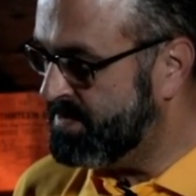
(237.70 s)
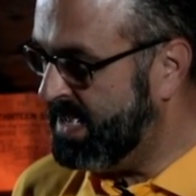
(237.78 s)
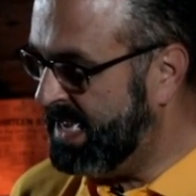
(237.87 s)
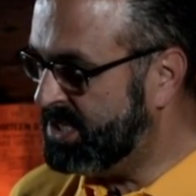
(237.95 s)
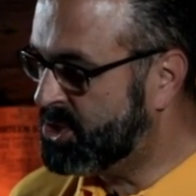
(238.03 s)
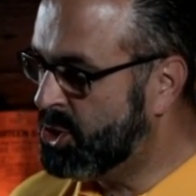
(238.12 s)

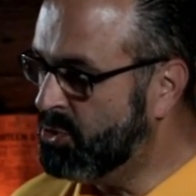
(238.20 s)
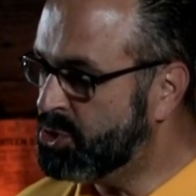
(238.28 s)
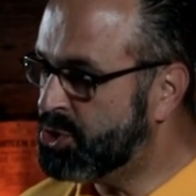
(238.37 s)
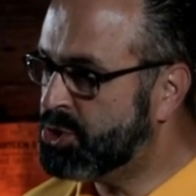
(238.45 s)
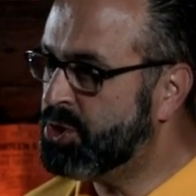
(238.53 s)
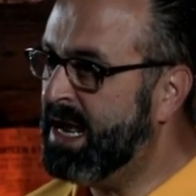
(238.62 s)
it's so
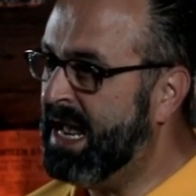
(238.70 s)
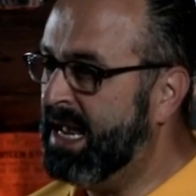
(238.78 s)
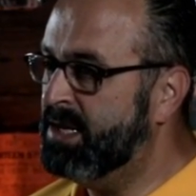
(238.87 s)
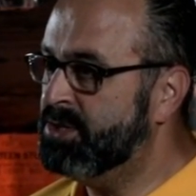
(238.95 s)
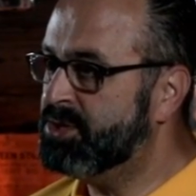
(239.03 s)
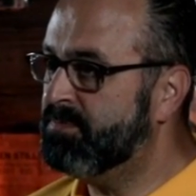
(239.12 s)

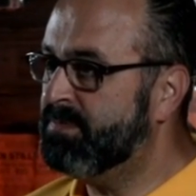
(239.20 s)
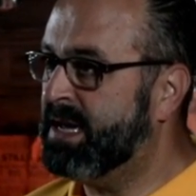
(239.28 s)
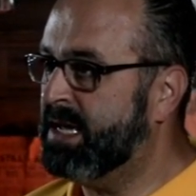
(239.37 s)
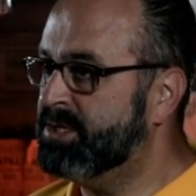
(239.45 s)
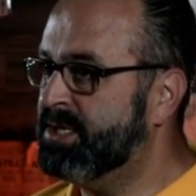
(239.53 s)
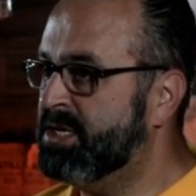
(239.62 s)
strange
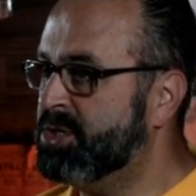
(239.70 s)
because it is